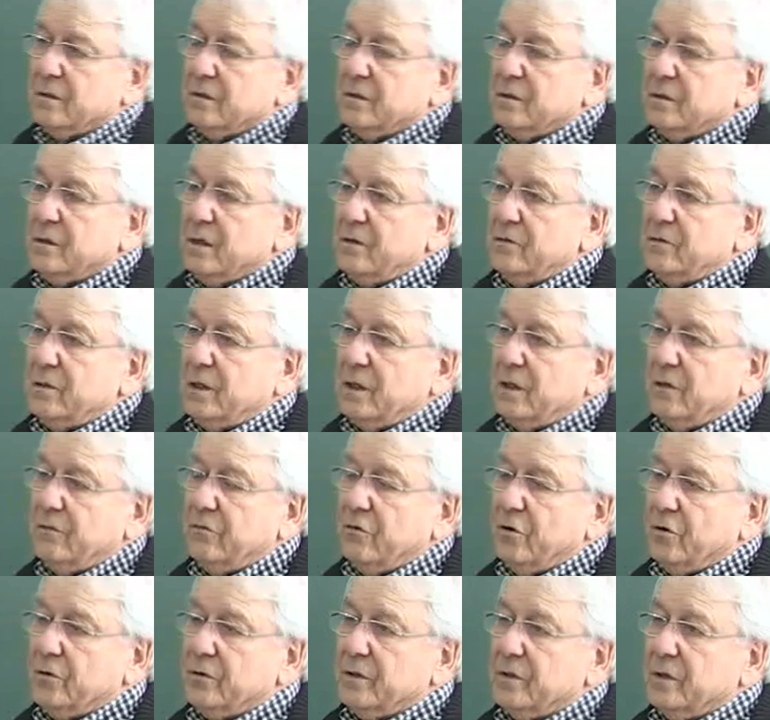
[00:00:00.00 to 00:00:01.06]
Did I really
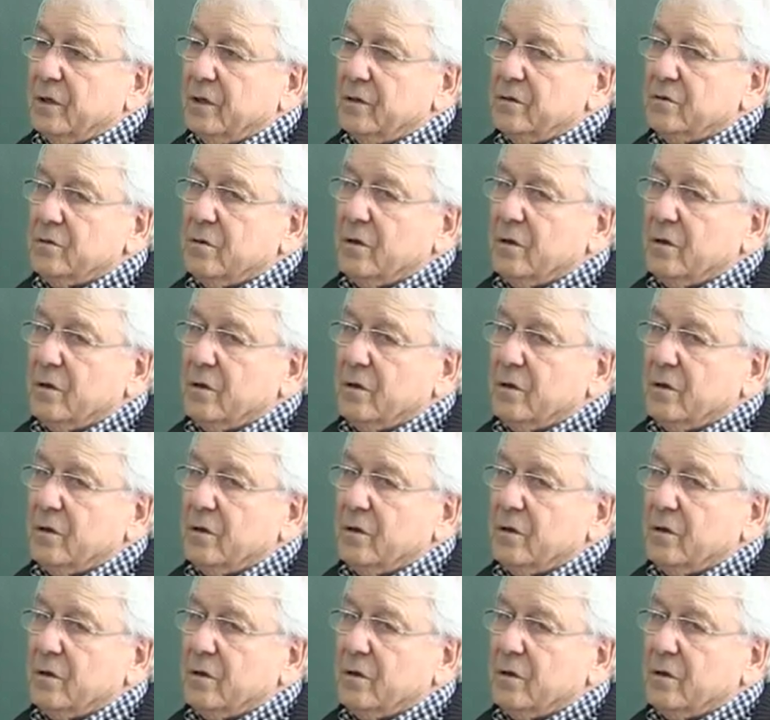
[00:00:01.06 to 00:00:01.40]
work that out?